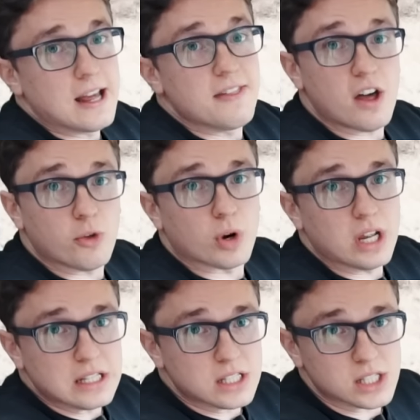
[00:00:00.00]
Now that we're
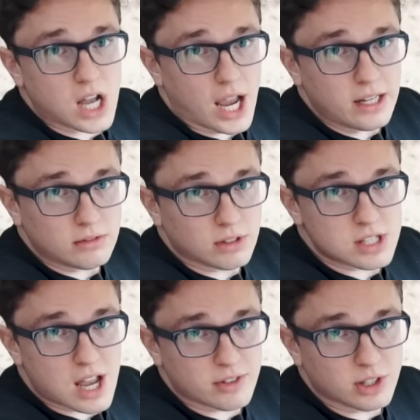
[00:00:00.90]
inside,
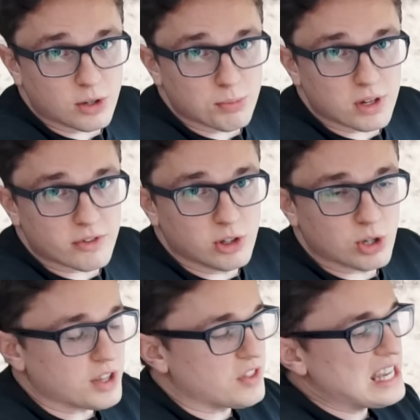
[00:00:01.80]
let's have a little bit of a
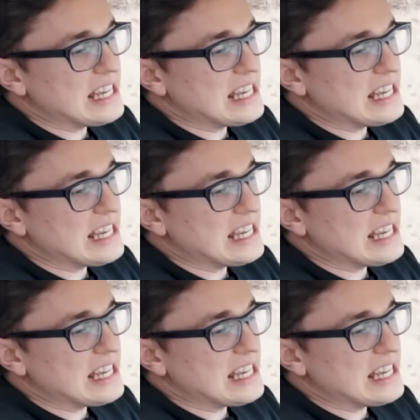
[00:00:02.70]
look at the